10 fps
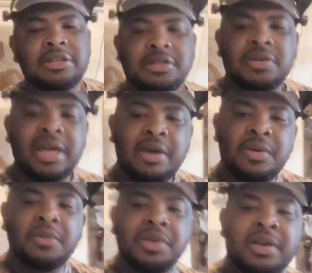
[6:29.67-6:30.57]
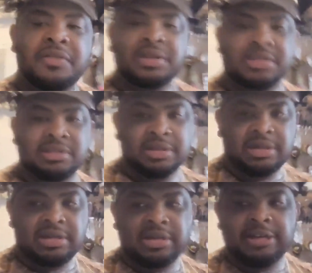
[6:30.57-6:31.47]
So that way, whenever
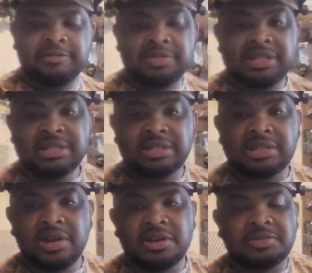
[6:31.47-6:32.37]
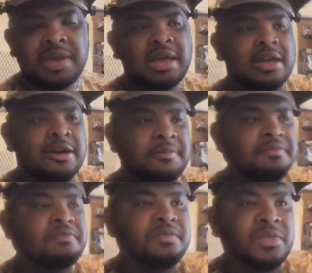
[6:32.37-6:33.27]
the season starts back up,
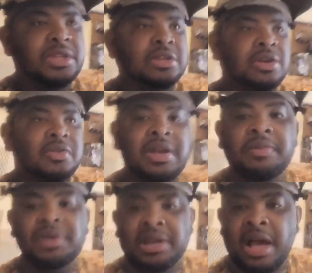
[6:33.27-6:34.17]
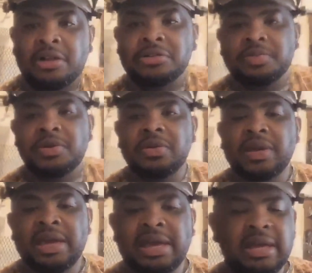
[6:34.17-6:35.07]
you know, they'll be knowledgeable,
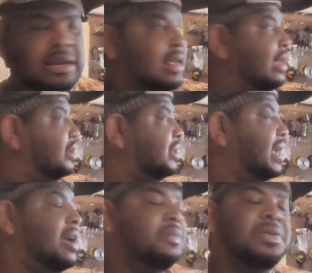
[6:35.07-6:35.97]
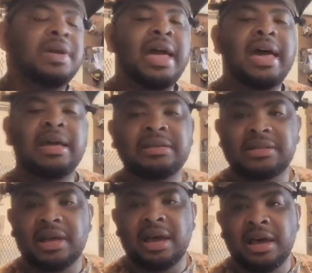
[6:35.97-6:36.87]
and it should help you
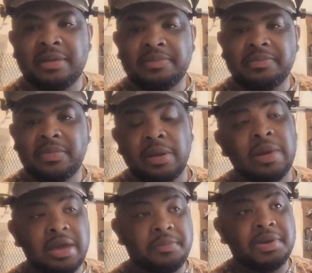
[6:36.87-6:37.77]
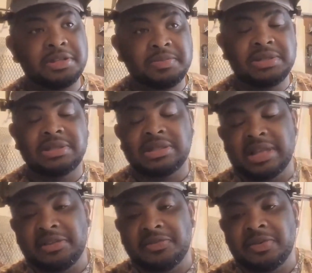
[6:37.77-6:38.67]
guys. It'll help us be
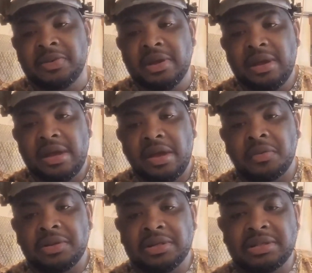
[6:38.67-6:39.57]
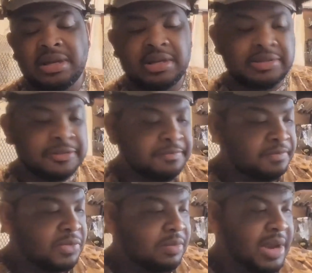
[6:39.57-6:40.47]
successful on these hunts.
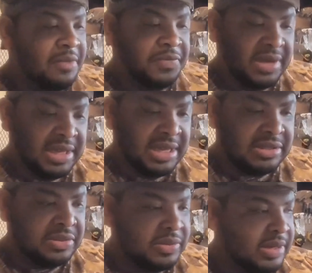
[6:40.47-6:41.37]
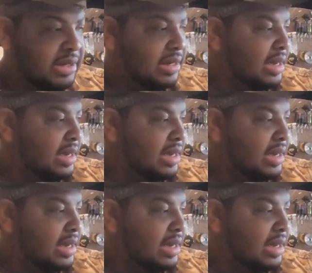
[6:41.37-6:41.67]
But I'm finna get to it.